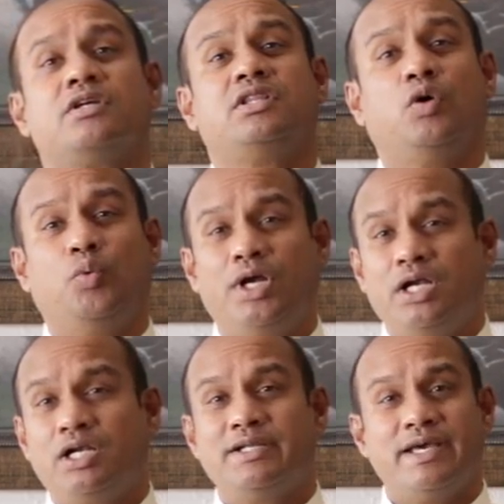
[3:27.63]
the
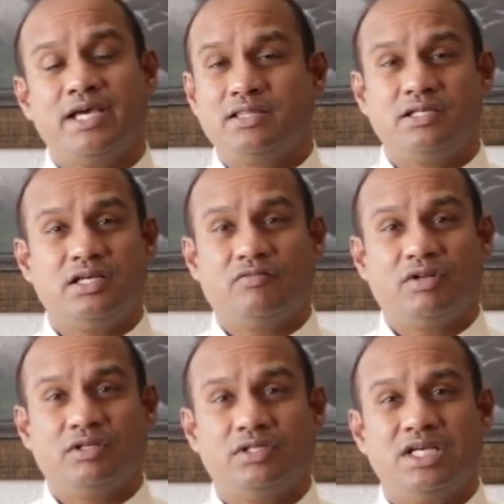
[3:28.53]
world, and the
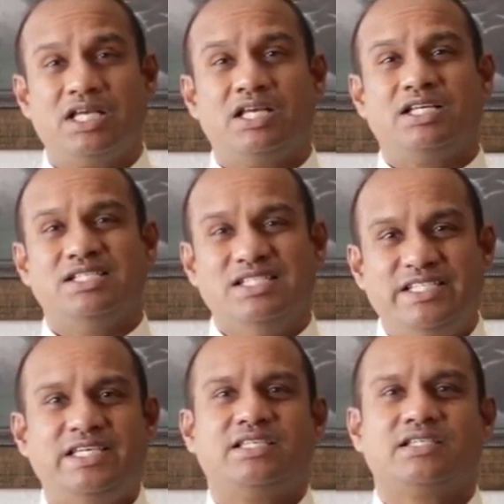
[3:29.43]
devil,
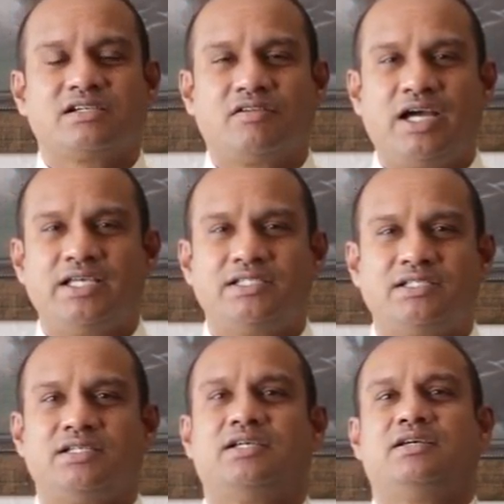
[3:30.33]
Jesus Christ,